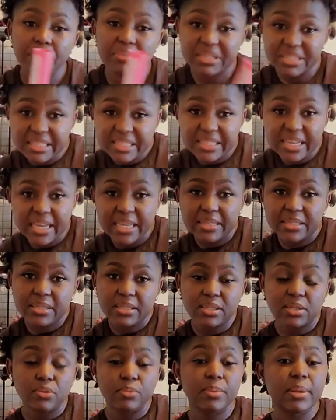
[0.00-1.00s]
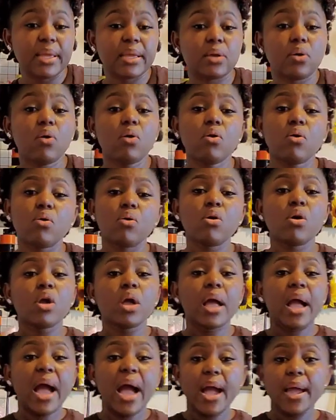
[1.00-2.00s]
designs. So like, oh,
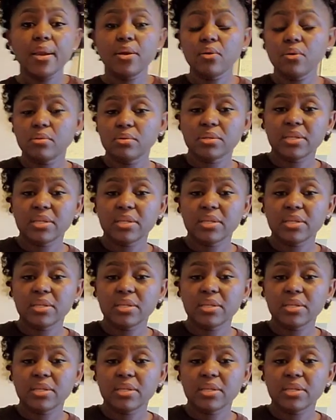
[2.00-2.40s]
I know